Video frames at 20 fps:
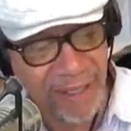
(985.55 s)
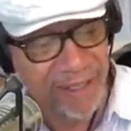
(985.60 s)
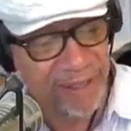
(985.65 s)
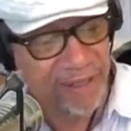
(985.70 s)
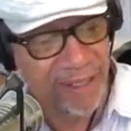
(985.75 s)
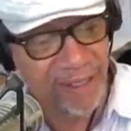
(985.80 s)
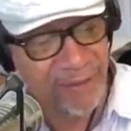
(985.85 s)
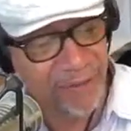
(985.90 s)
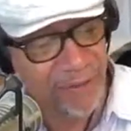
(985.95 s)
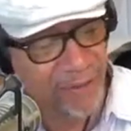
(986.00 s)

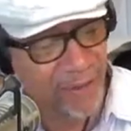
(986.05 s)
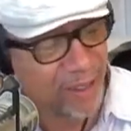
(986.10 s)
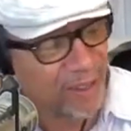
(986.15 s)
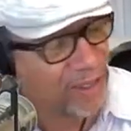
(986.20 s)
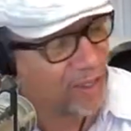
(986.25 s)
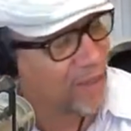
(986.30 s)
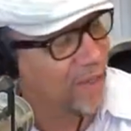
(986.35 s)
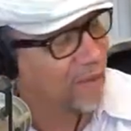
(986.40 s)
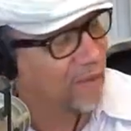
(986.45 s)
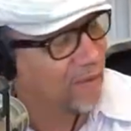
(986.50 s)

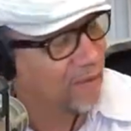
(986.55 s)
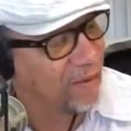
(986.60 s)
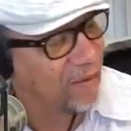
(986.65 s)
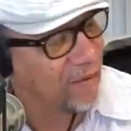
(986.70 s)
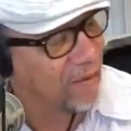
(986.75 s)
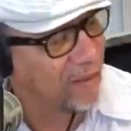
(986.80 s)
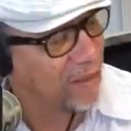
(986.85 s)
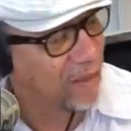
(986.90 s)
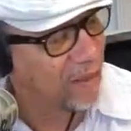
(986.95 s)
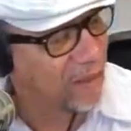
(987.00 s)
yesterday,
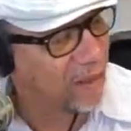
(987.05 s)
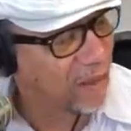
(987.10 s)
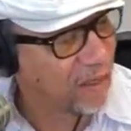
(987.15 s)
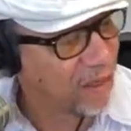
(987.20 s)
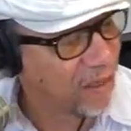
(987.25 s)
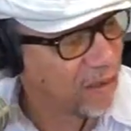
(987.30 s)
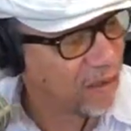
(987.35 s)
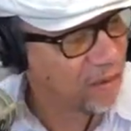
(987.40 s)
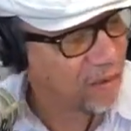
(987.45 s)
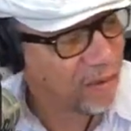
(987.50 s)

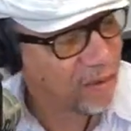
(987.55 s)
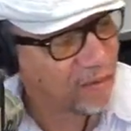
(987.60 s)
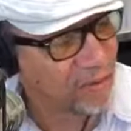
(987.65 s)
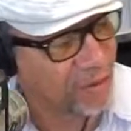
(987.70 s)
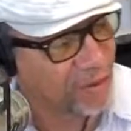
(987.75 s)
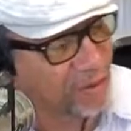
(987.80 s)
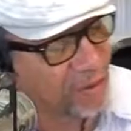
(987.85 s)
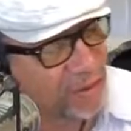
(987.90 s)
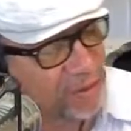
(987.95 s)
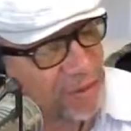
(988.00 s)
only
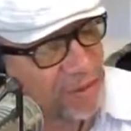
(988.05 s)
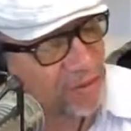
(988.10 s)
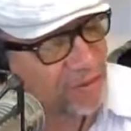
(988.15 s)
to leave